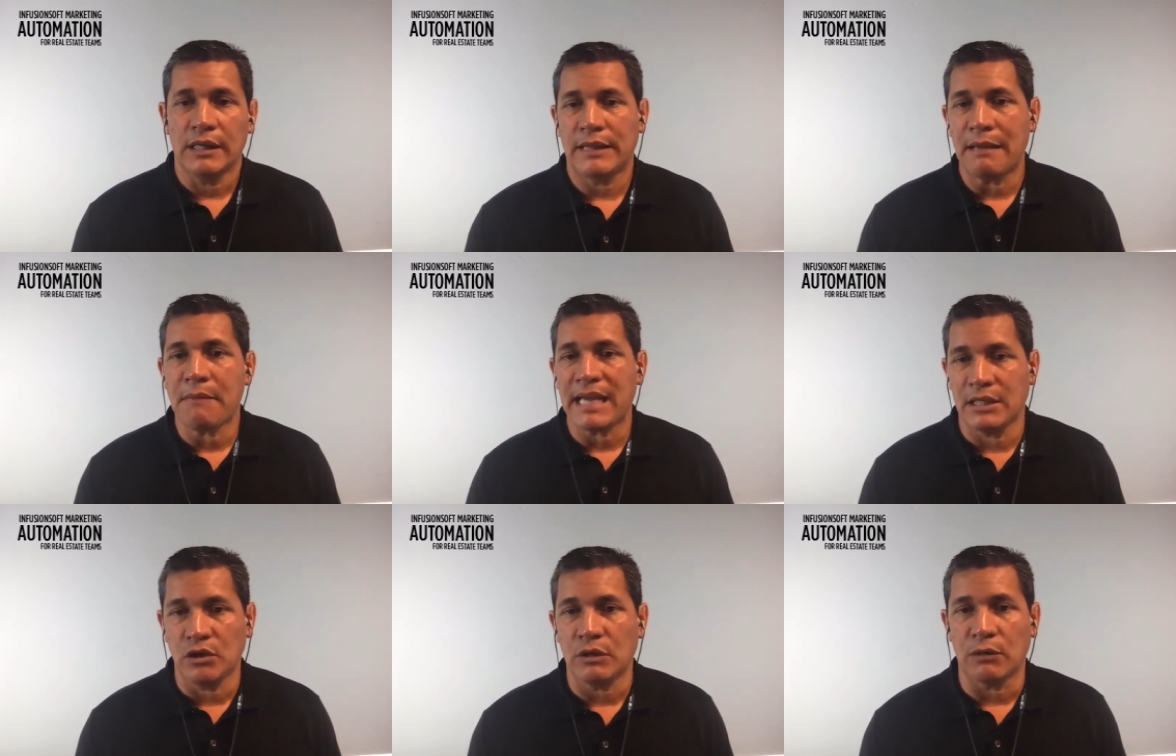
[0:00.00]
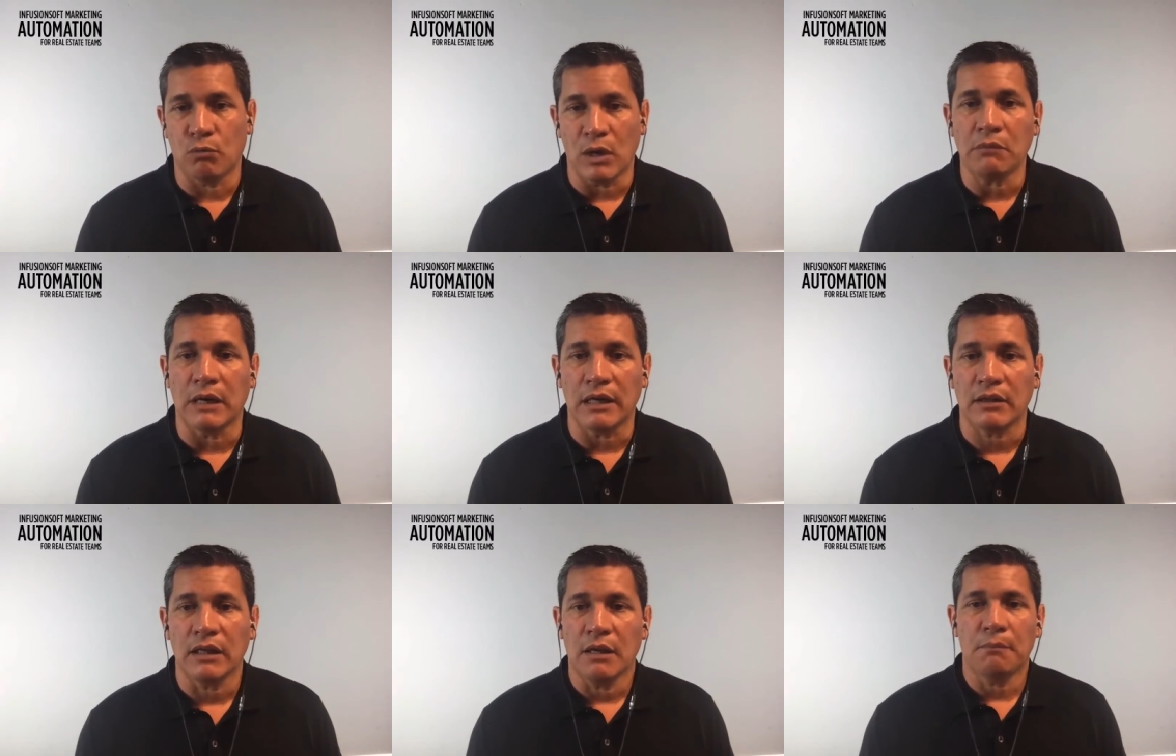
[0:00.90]
They may do it 1 month,
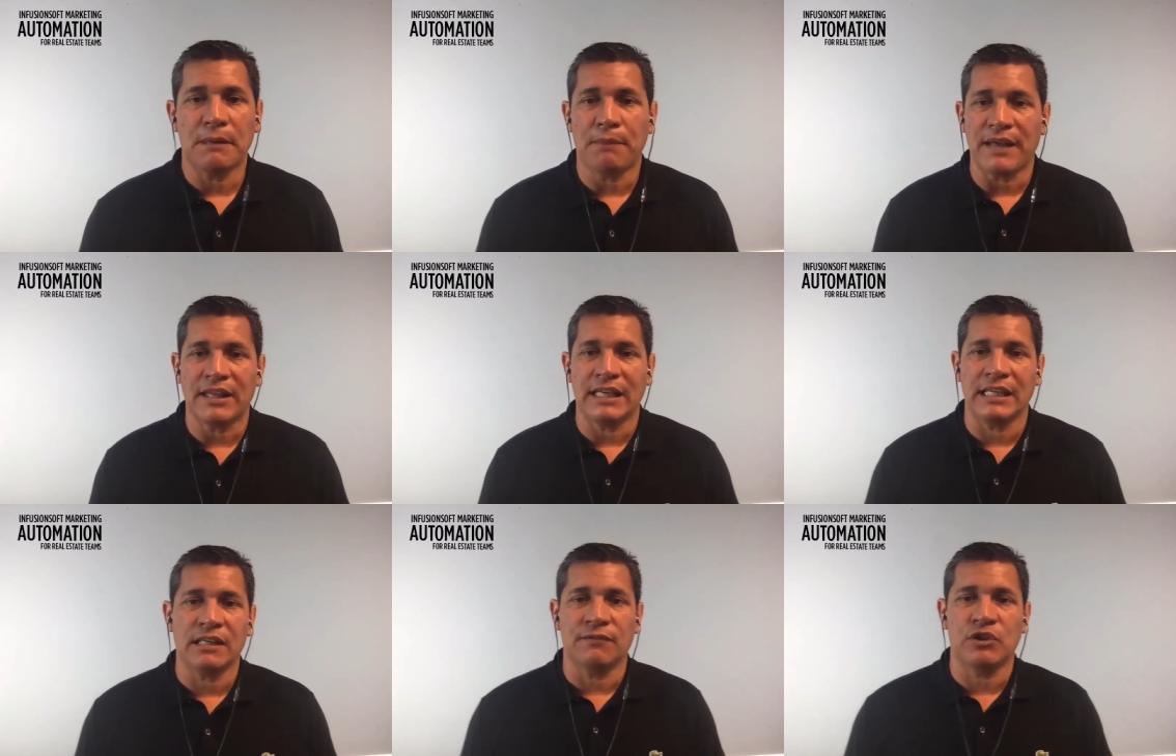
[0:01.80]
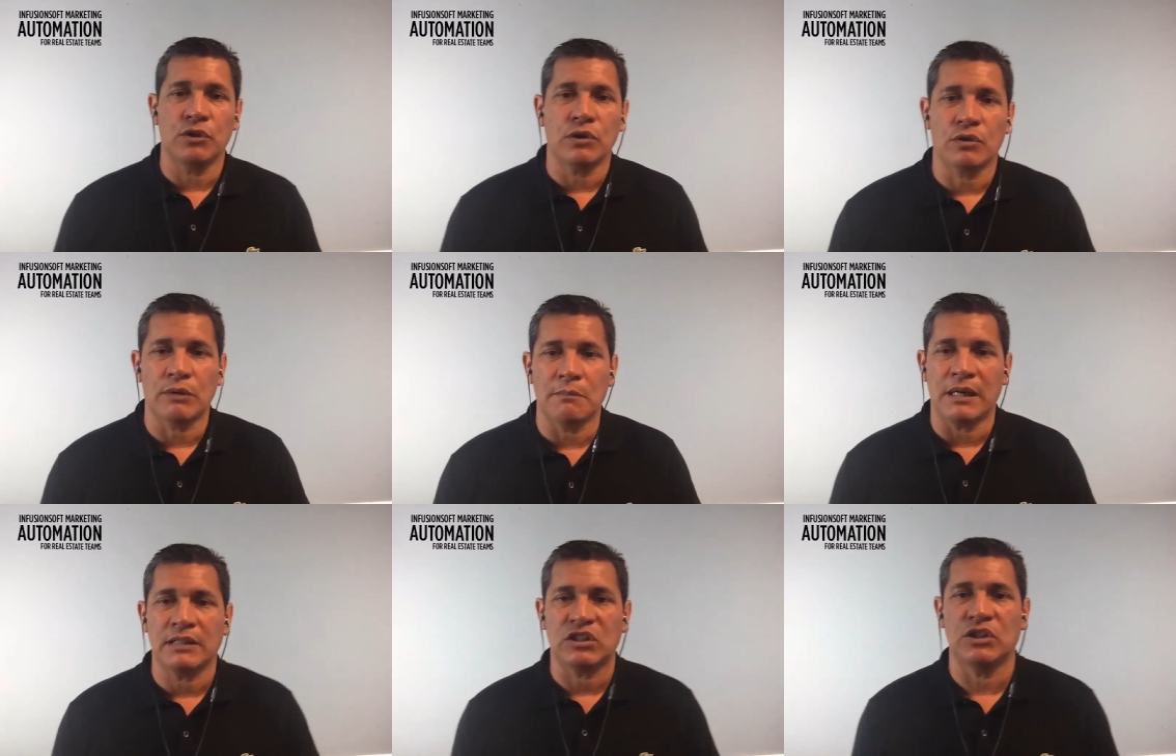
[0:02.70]
but by the end of 2 to 3
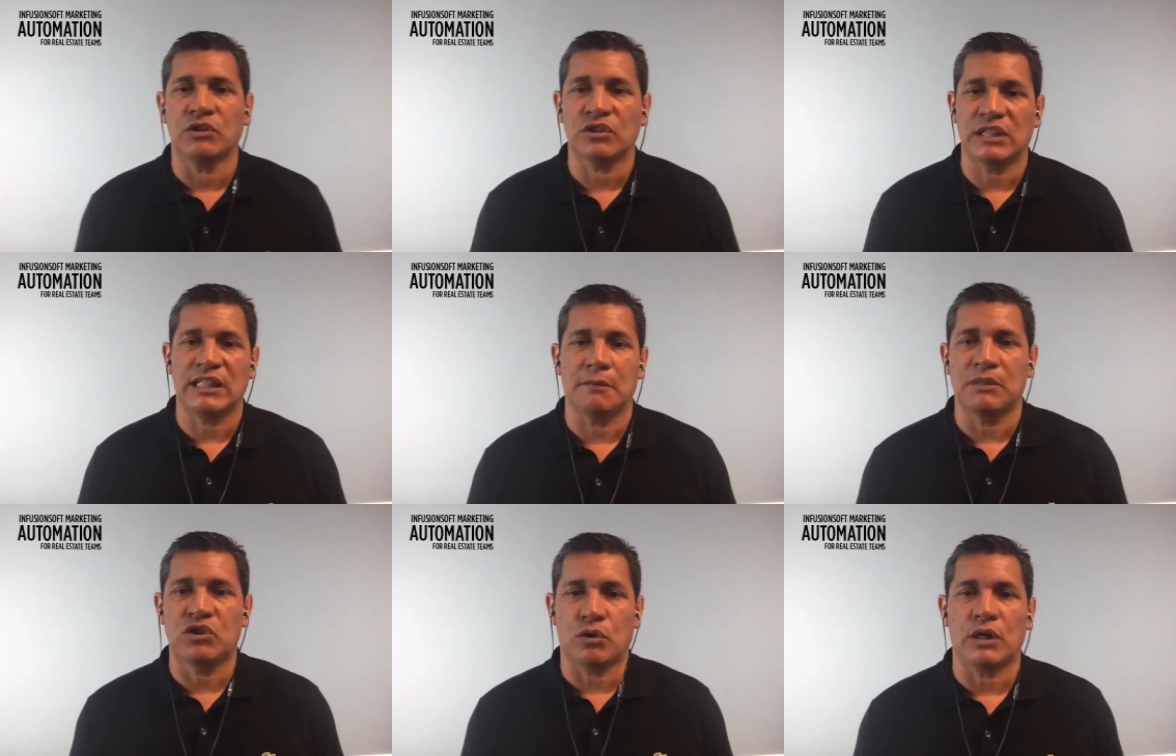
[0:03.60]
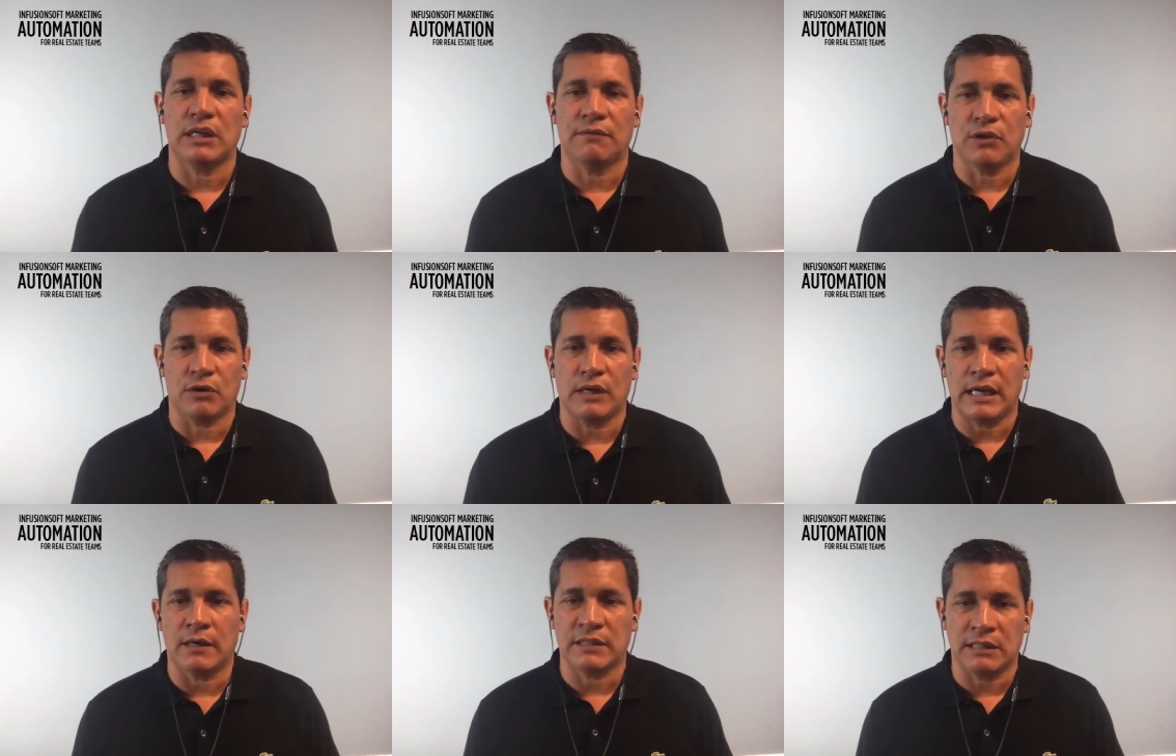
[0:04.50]
months, you'll see that majority of
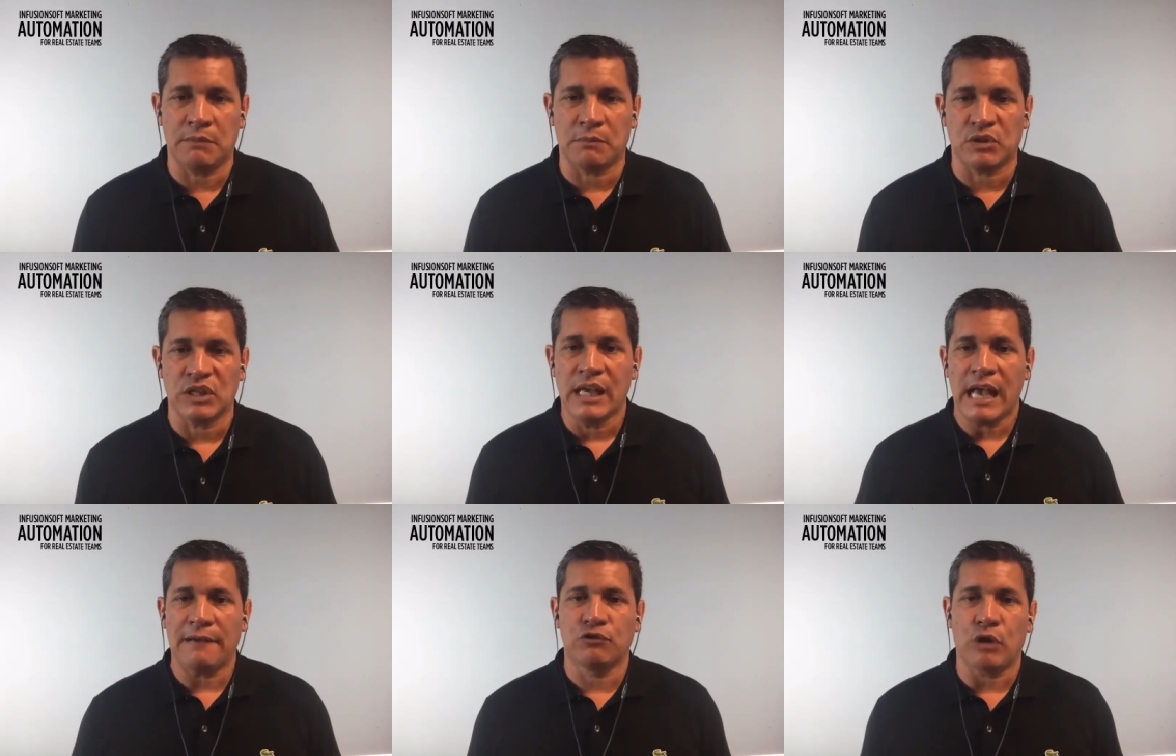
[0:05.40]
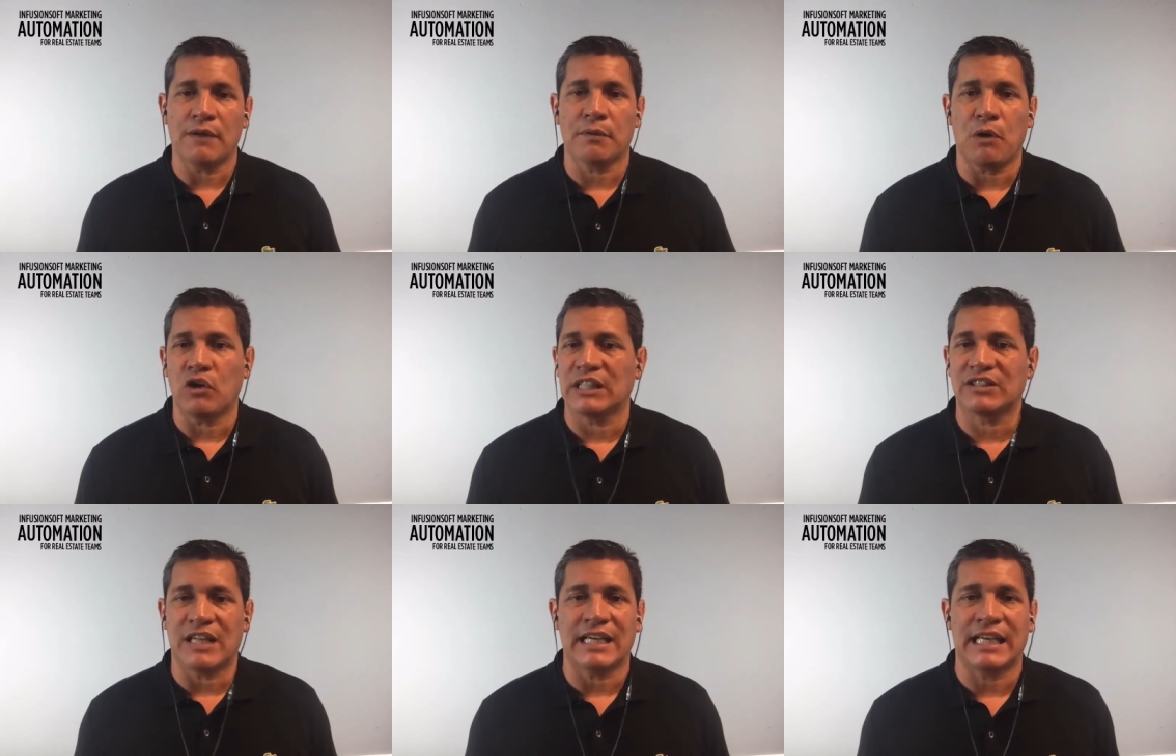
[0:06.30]
your team members have dropped the ball and
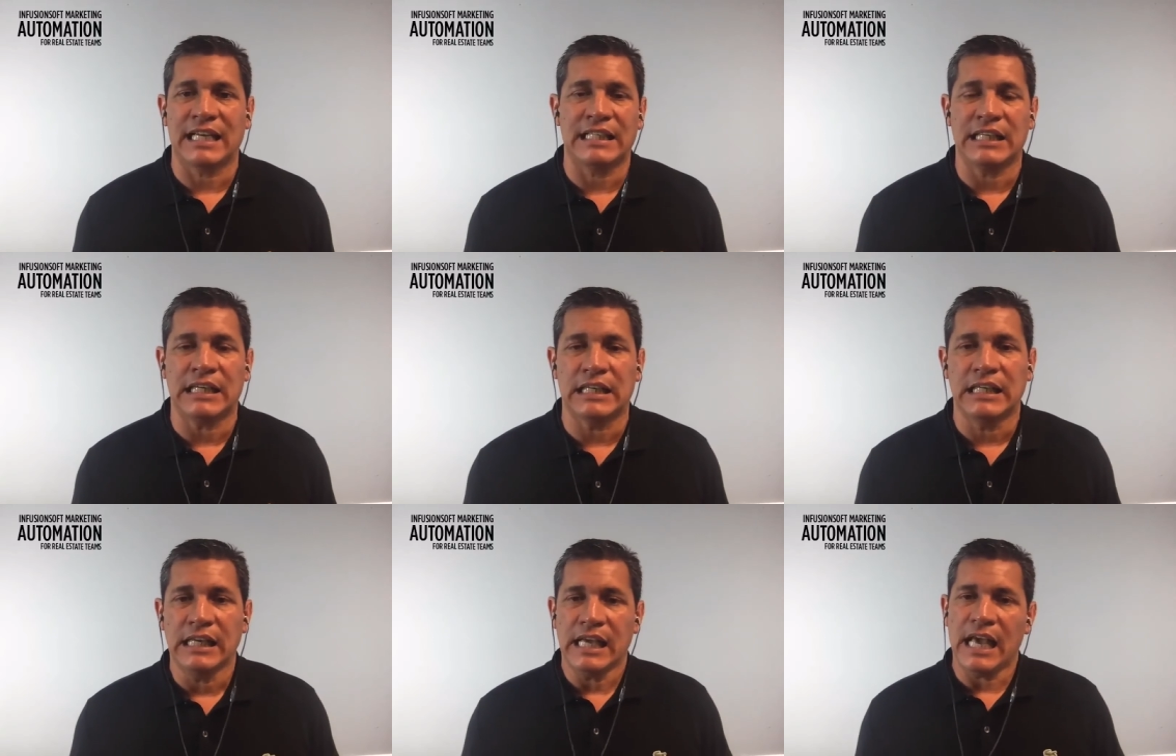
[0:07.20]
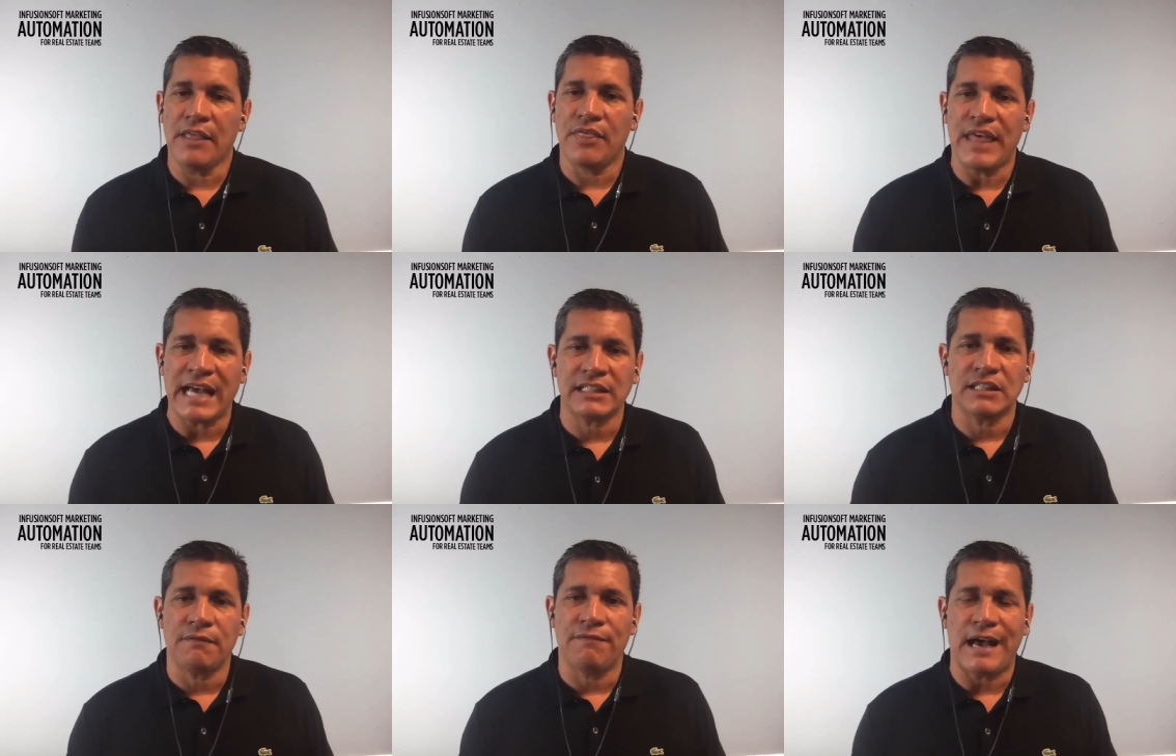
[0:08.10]
it's not getting done. And that's
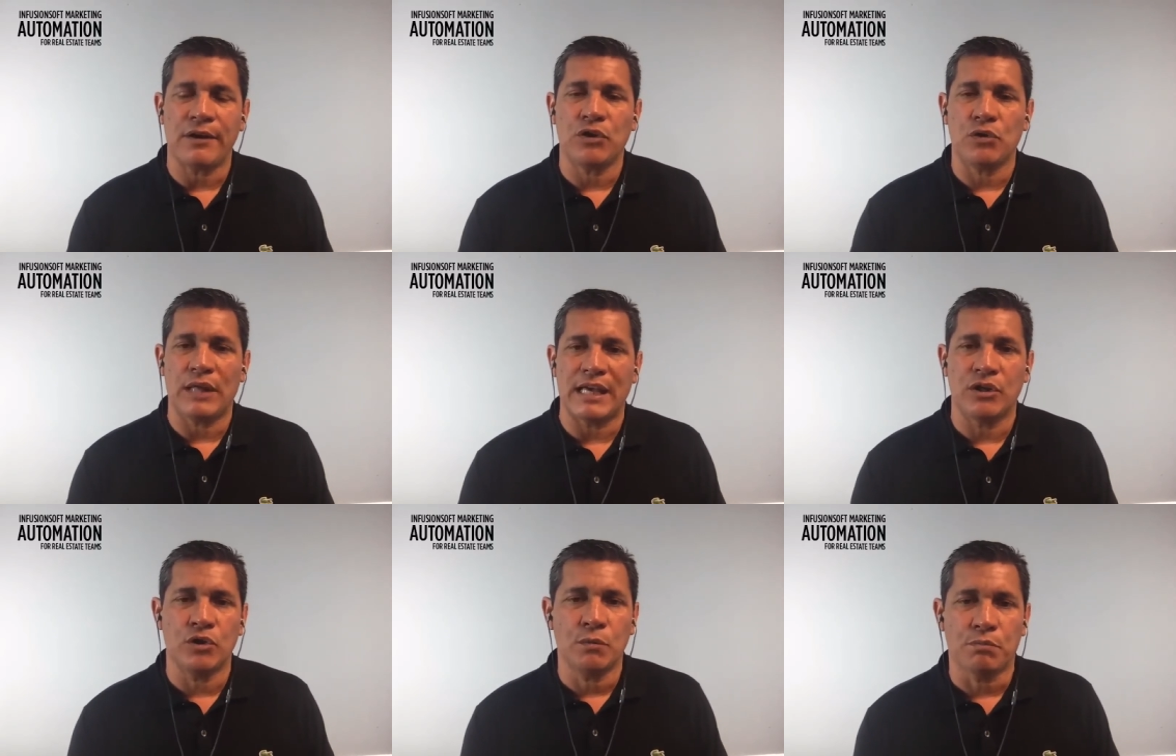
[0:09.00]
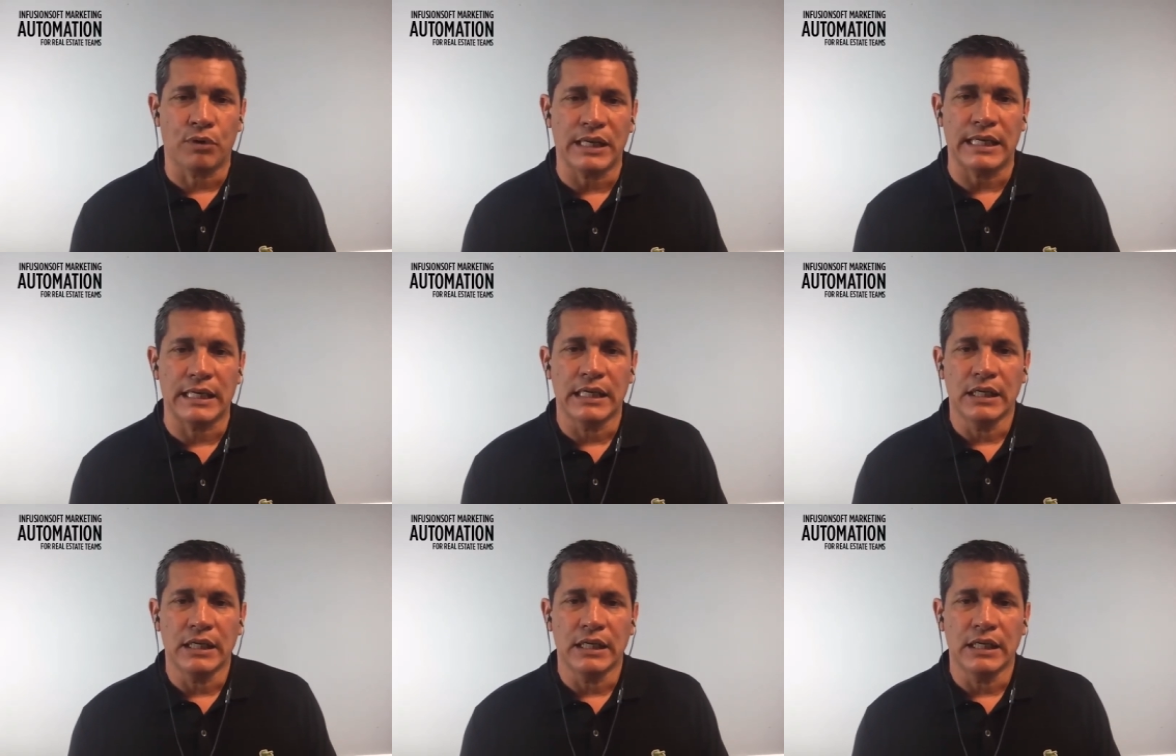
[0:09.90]
a value that you bring